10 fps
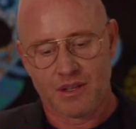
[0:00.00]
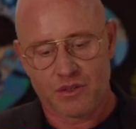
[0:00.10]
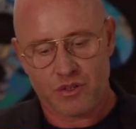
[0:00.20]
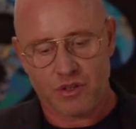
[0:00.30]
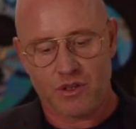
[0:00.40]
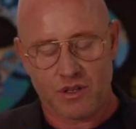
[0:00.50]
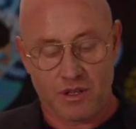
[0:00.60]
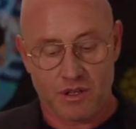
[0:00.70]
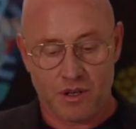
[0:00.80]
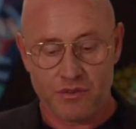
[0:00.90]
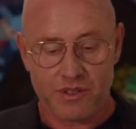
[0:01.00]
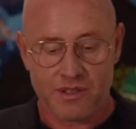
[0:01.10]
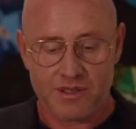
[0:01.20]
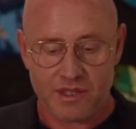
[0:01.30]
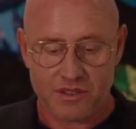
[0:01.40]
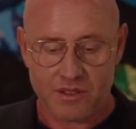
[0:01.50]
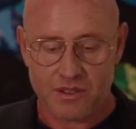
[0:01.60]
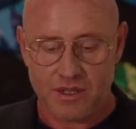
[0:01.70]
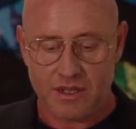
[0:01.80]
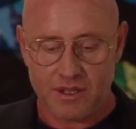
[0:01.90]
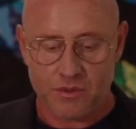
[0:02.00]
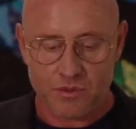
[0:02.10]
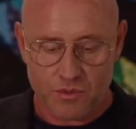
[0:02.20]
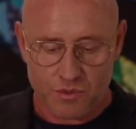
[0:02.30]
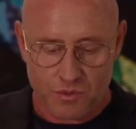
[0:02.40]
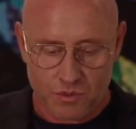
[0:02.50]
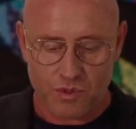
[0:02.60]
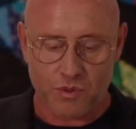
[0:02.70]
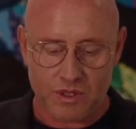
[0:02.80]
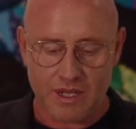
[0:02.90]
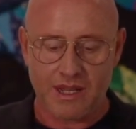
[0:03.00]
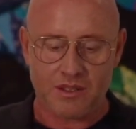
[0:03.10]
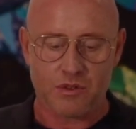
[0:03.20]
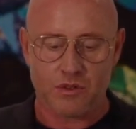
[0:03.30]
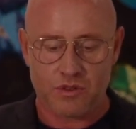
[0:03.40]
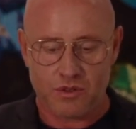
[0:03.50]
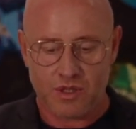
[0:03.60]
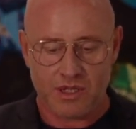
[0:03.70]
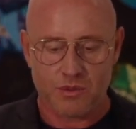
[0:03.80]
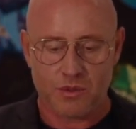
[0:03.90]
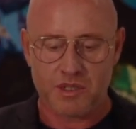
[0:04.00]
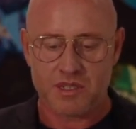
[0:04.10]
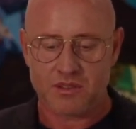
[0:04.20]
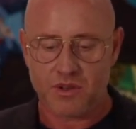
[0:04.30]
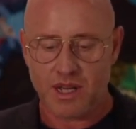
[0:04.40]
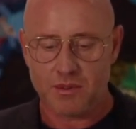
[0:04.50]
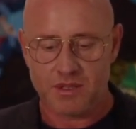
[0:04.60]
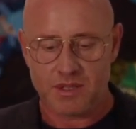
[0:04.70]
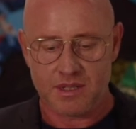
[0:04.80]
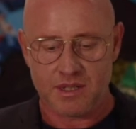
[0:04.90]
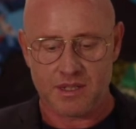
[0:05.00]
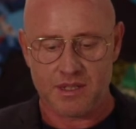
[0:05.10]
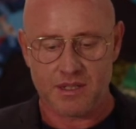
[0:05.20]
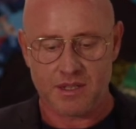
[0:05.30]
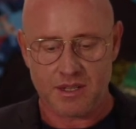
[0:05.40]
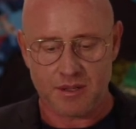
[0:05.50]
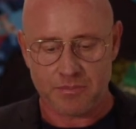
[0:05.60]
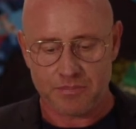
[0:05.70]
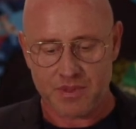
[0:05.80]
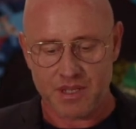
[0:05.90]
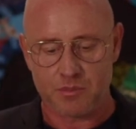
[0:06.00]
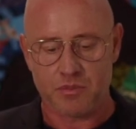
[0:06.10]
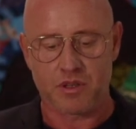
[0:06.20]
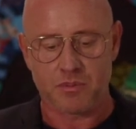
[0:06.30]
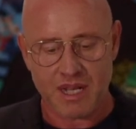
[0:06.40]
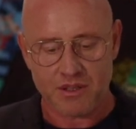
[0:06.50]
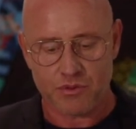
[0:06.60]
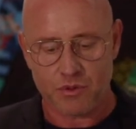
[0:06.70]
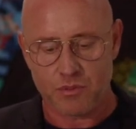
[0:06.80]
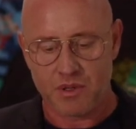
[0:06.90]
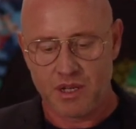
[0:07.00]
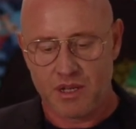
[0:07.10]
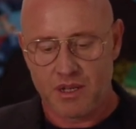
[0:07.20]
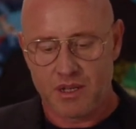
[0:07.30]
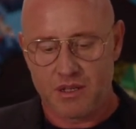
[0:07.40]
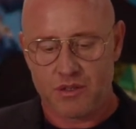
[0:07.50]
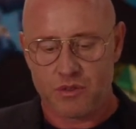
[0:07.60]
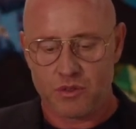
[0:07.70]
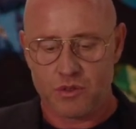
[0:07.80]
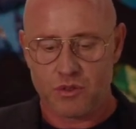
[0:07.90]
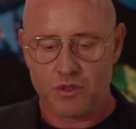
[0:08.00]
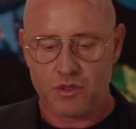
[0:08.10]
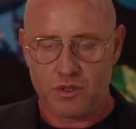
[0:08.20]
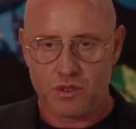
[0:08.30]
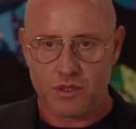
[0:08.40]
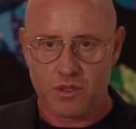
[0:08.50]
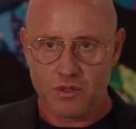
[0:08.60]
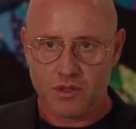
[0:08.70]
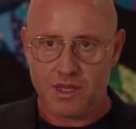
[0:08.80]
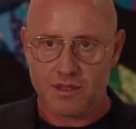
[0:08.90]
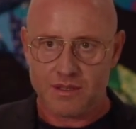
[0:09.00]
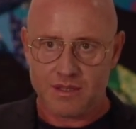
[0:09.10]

So after this session, we would like you to do, and it will be described on the platform, to look at